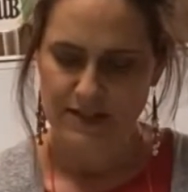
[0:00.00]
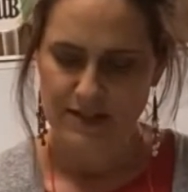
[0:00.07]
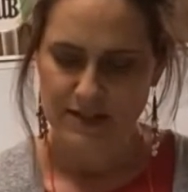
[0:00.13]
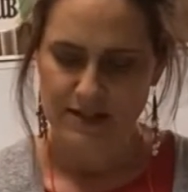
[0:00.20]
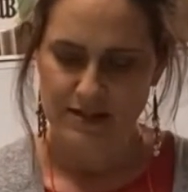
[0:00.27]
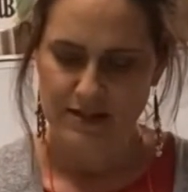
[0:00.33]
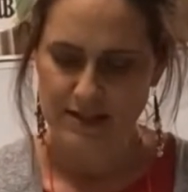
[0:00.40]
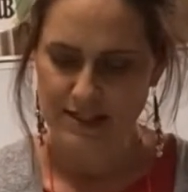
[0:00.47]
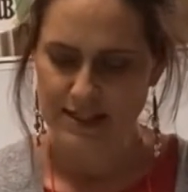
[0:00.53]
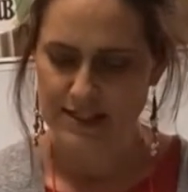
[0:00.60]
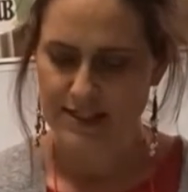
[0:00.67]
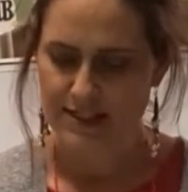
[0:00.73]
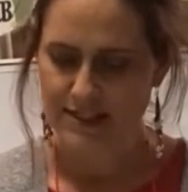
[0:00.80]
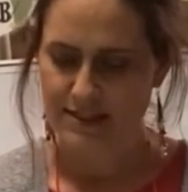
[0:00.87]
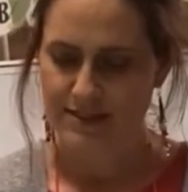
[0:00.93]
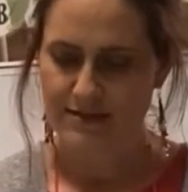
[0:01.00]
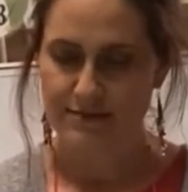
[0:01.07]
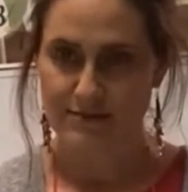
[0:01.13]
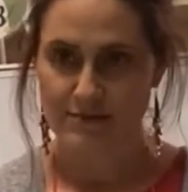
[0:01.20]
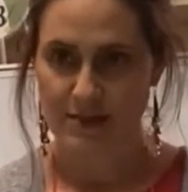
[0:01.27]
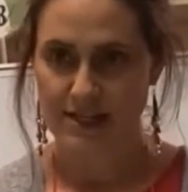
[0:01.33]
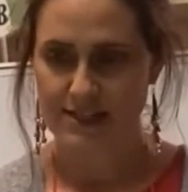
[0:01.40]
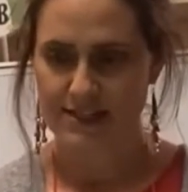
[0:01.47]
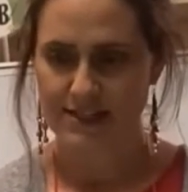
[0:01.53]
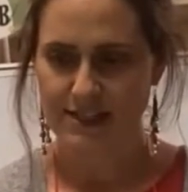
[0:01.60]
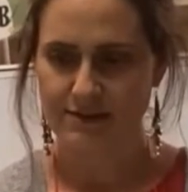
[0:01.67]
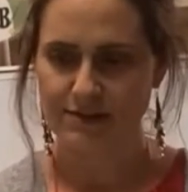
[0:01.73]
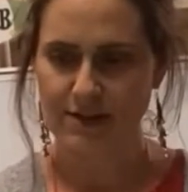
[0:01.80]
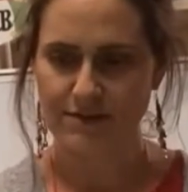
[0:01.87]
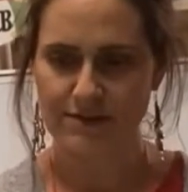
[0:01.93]
this might
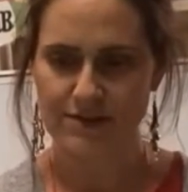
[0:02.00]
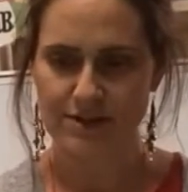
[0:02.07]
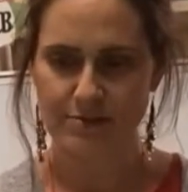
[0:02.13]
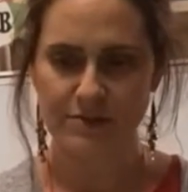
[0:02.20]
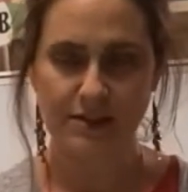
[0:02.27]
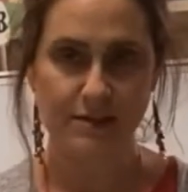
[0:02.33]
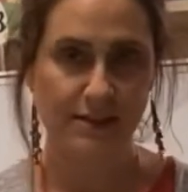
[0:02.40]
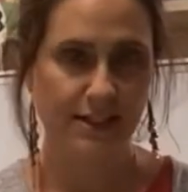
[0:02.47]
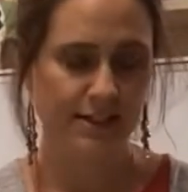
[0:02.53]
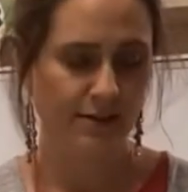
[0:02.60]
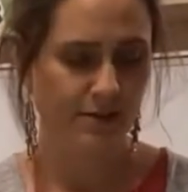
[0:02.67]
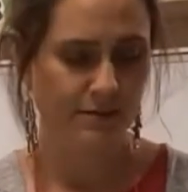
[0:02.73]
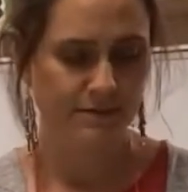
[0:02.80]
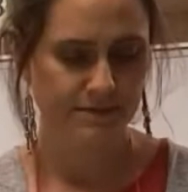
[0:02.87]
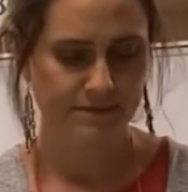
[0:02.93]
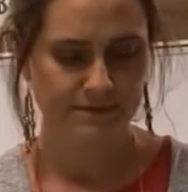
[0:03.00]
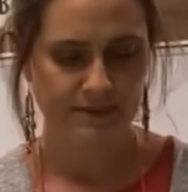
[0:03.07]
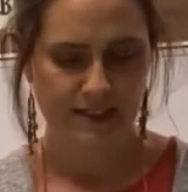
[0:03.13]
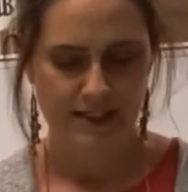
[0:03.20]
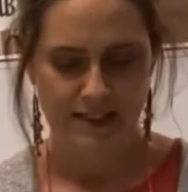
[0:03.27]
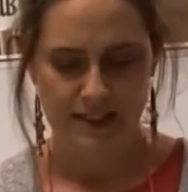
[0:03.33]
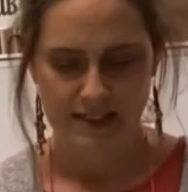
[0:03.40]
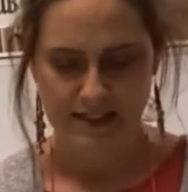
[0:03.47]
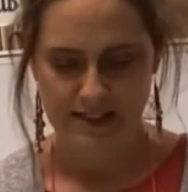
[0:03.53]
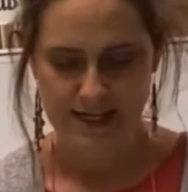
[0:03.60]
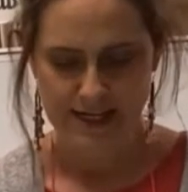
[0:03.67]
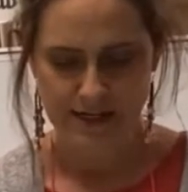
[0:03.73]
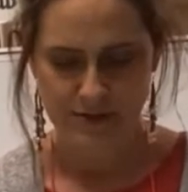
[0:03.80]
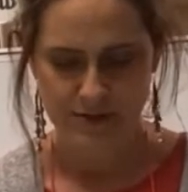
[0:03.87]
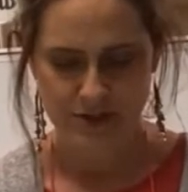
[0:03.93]
save that for something later.
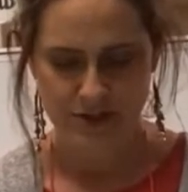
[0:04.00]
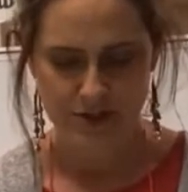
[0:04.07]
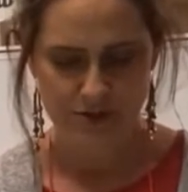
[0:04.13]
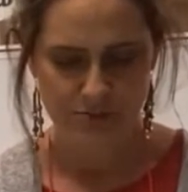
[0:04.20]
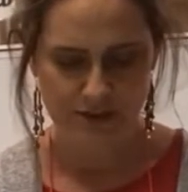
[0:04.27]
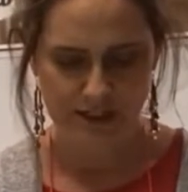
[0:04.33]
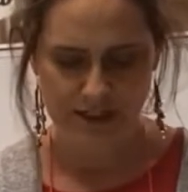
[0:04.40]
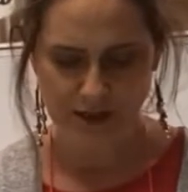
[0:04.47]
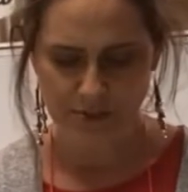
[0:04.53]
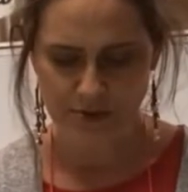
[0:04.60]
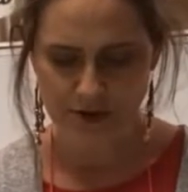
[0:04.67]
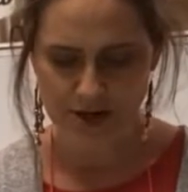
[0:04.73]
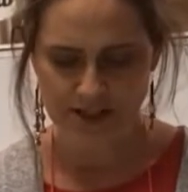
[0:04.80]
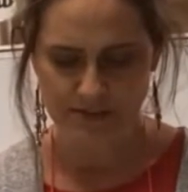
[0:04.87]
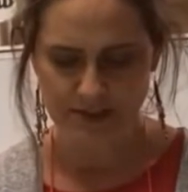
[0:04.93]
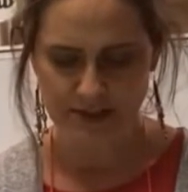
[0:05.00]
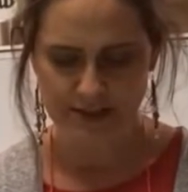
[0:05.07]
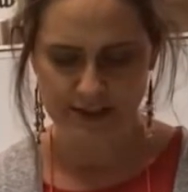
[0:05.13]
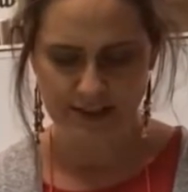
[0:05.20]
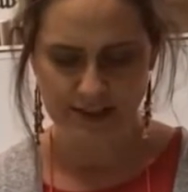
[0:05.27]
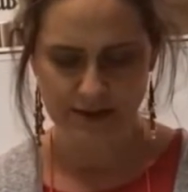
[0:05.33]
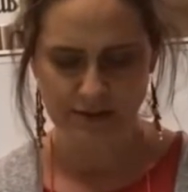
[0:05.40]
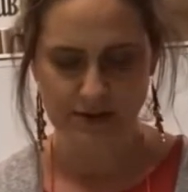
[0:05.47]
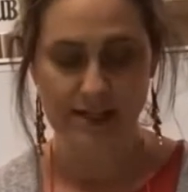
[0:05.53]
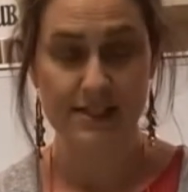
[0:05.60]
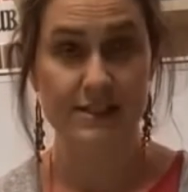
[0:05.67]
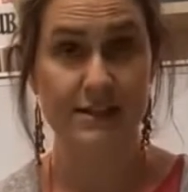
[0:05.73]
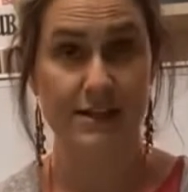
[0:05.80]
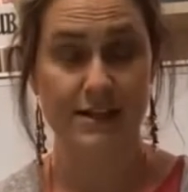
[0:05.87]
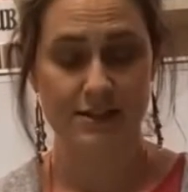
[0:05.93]
Now this should be approximately the right
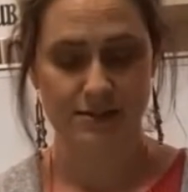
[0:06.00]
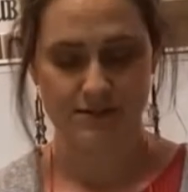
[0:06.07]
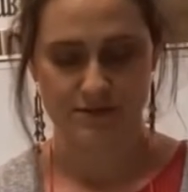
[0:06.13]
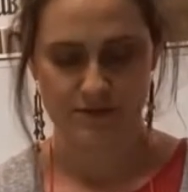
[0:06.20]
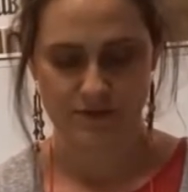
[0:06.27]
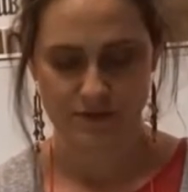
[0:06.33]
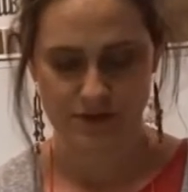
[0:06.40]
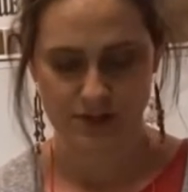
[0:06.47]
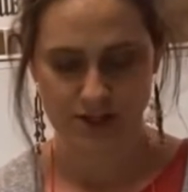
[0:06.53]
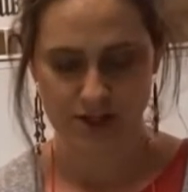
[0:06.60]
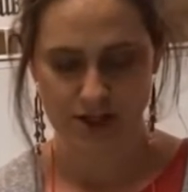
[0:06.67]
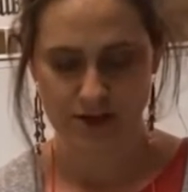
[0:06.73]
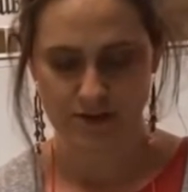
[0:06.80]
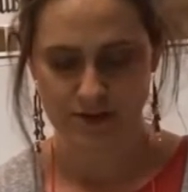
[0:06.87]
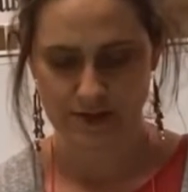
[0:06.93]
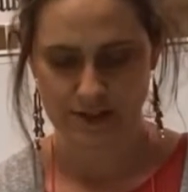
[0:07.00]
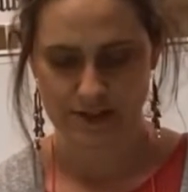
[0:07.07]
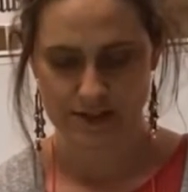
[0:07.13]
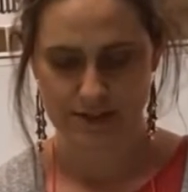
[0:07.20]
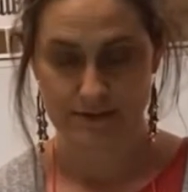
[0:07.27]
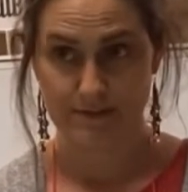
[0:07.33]
size to cover this.